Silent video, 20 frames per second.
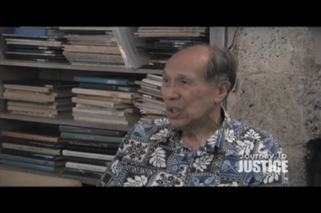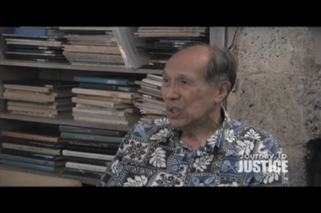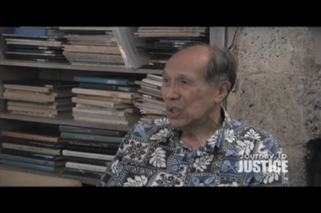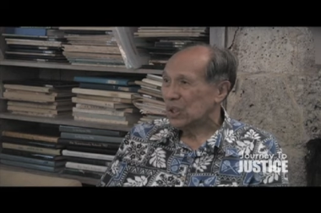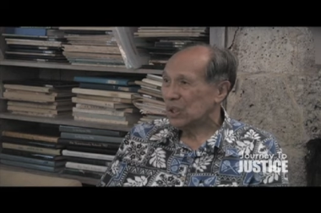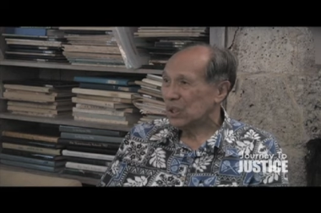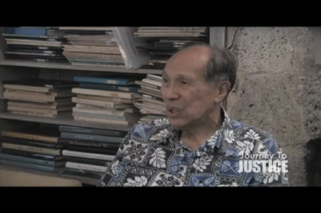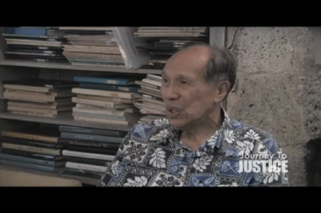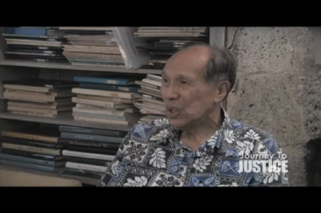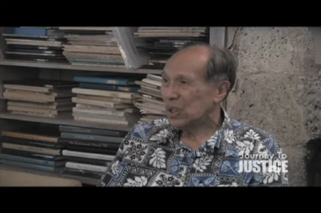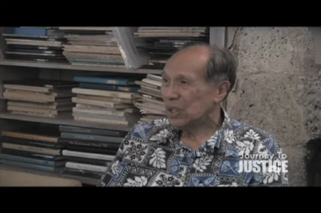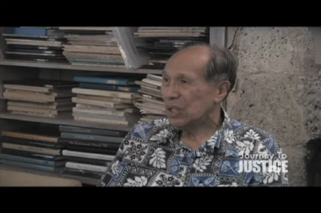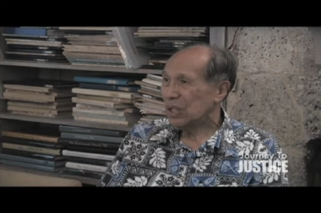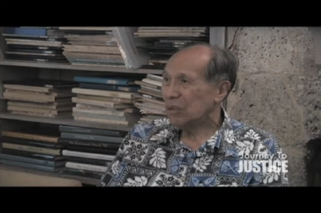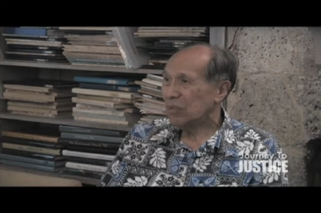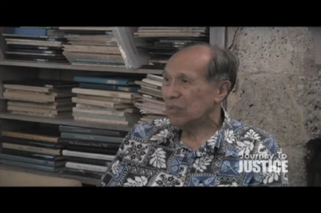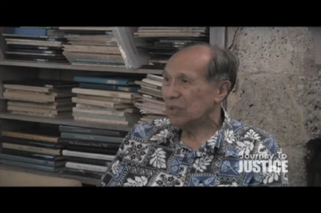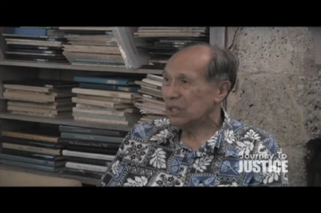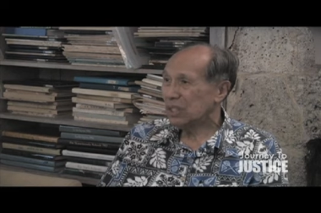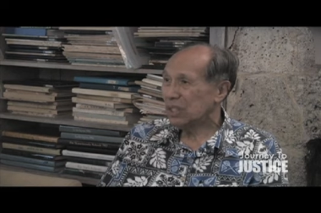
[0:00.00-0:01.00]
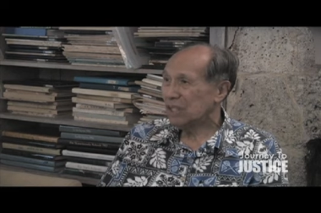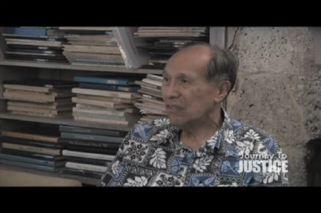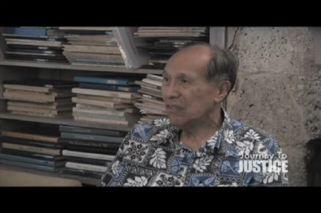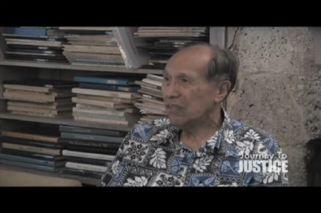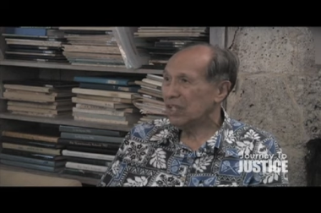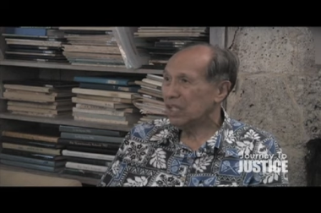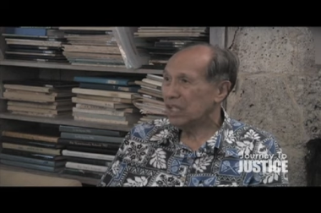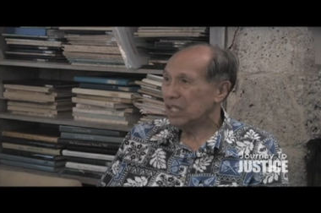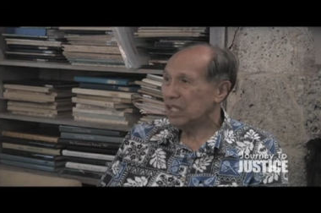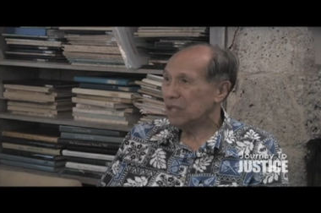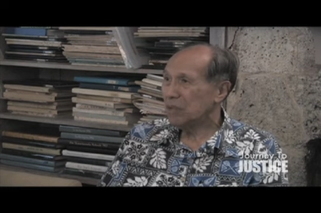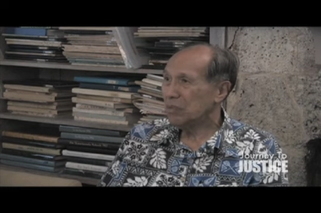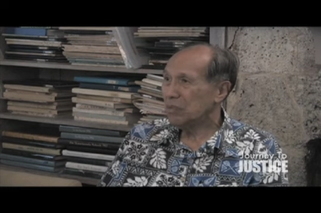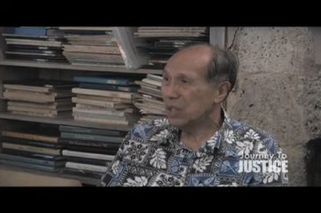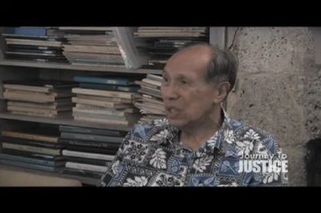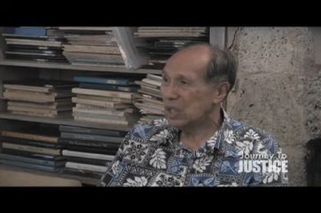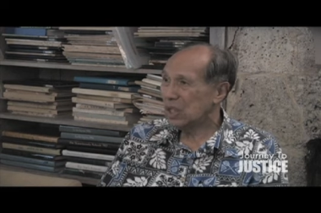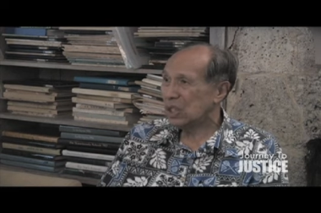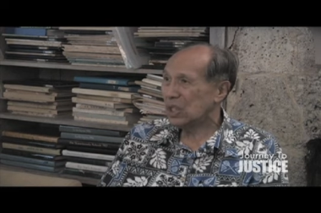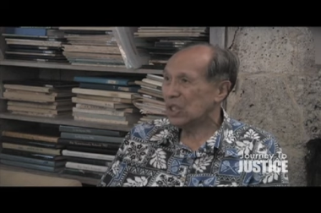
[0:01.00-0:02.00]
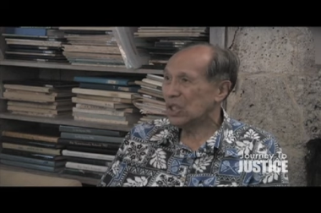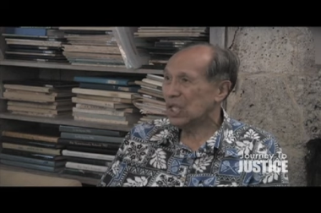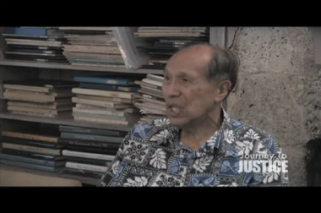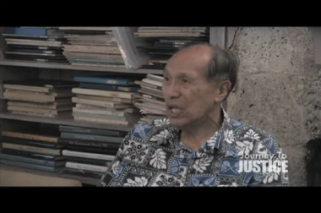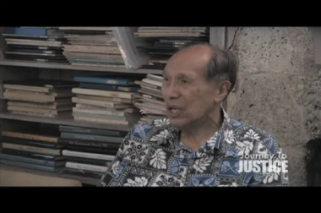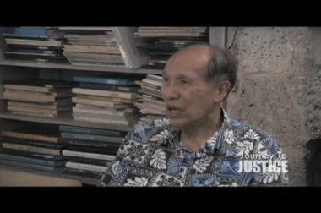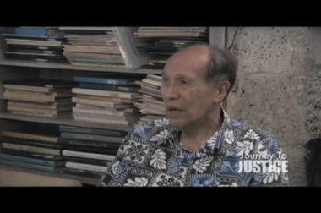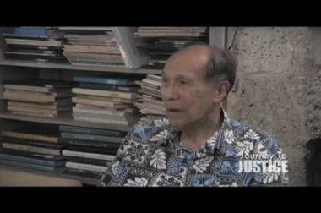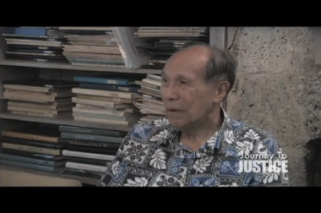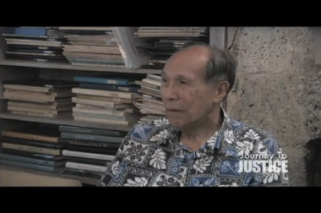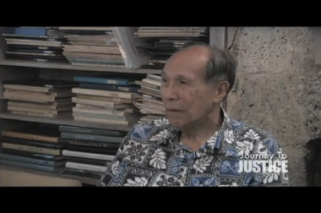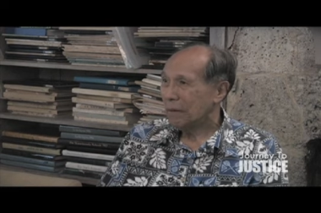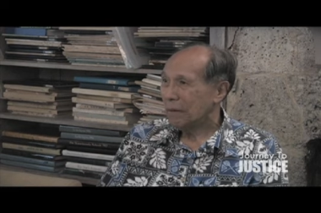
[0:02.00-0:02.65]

So her name is oh. Minton now.